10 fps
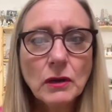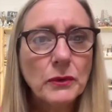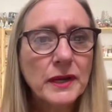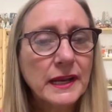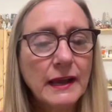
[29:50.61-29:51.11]

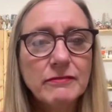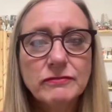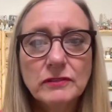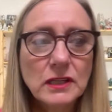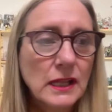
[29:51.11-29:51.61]
We can have
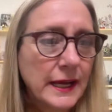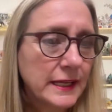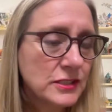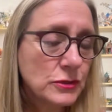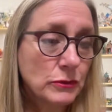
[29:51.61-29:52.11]

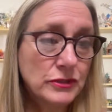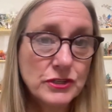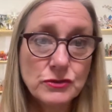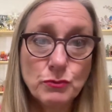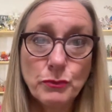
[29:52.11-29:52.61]
clients who are
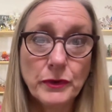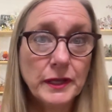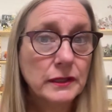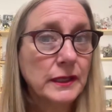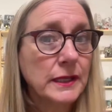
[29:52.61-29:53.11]
just
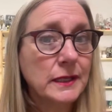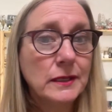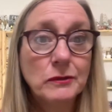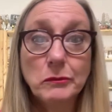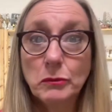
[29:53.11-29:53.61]
really